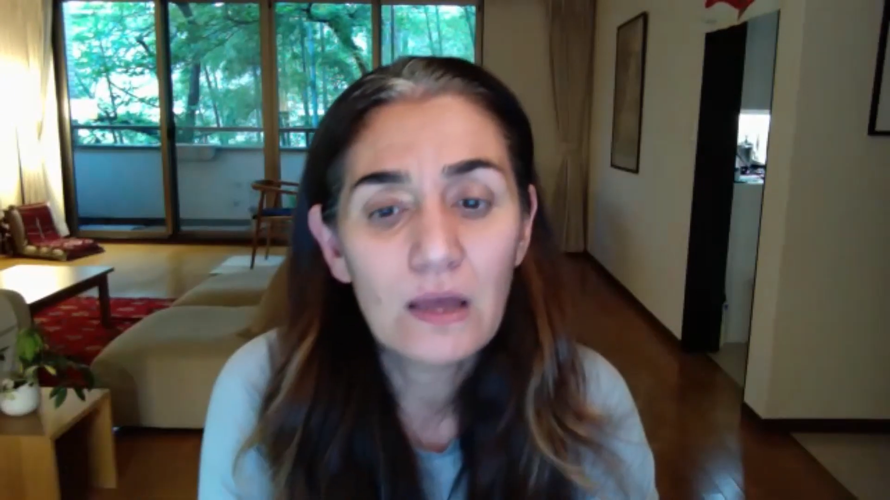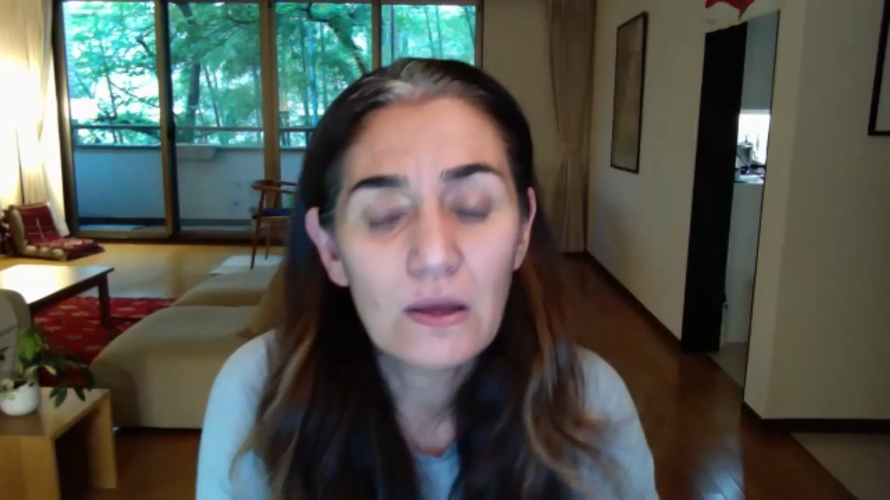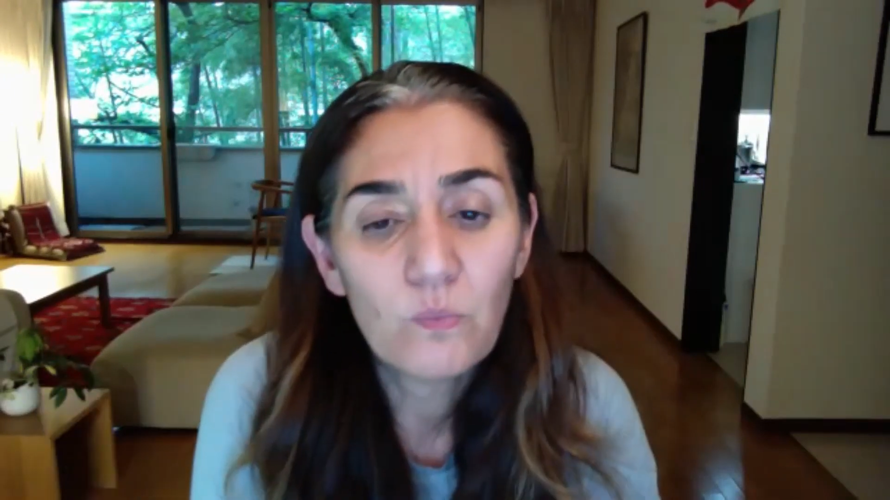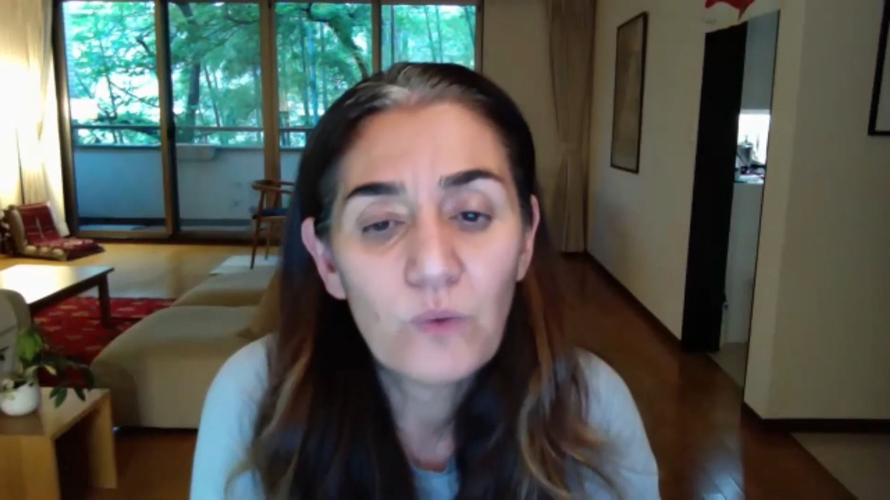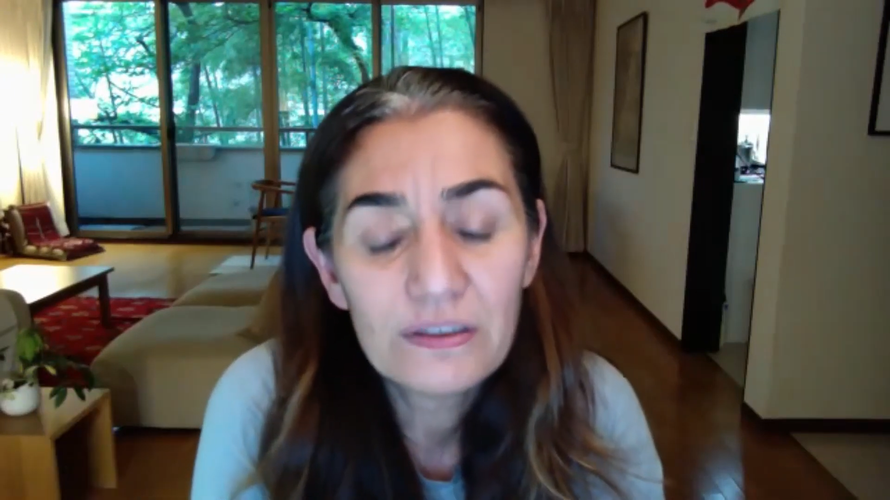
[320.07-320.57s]

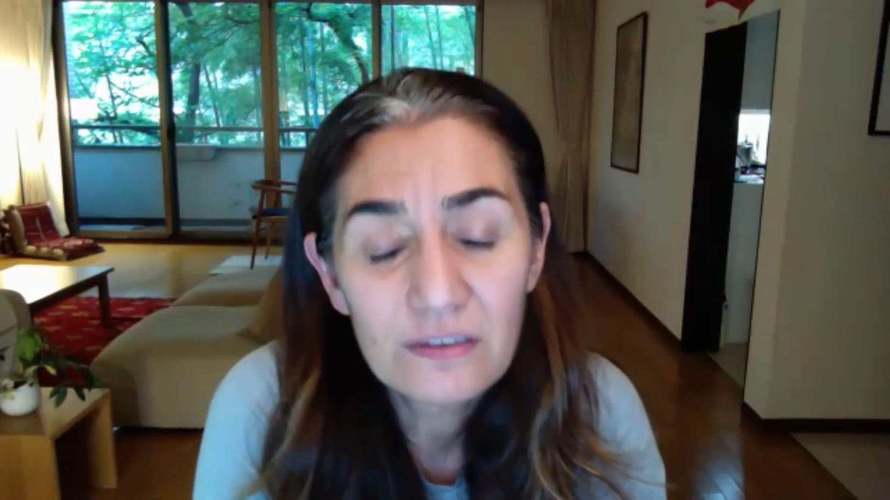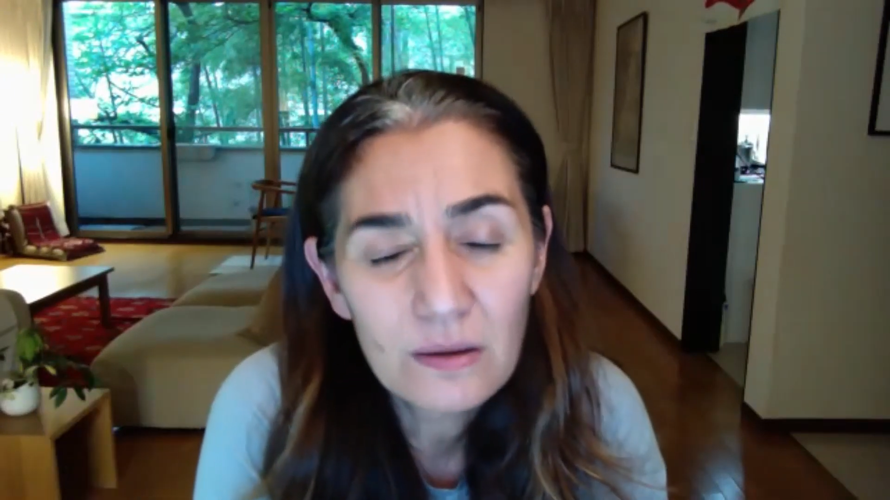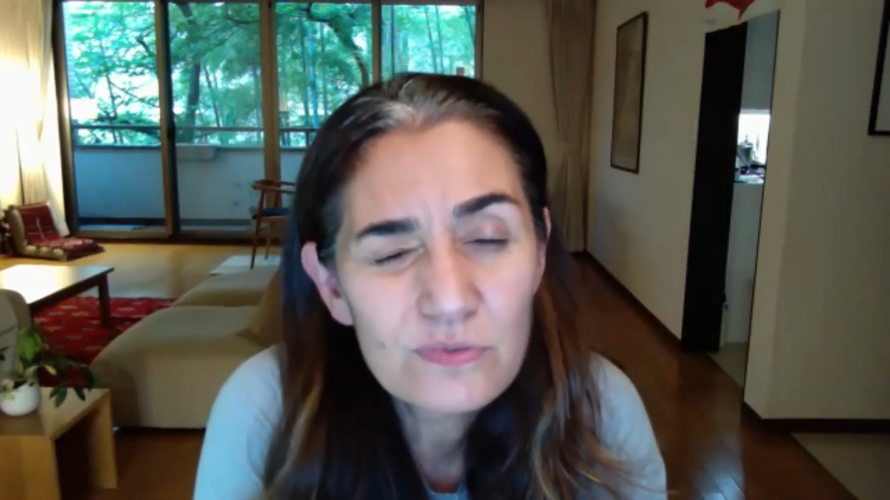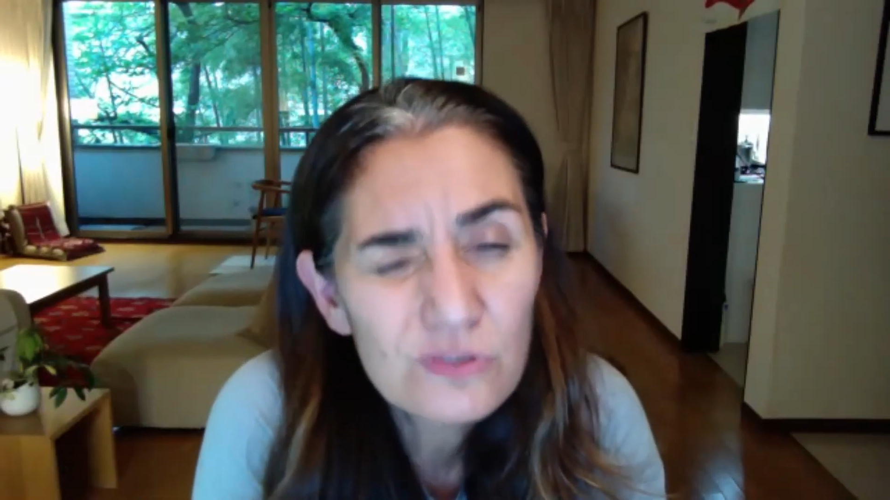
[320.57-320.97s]
when it comes to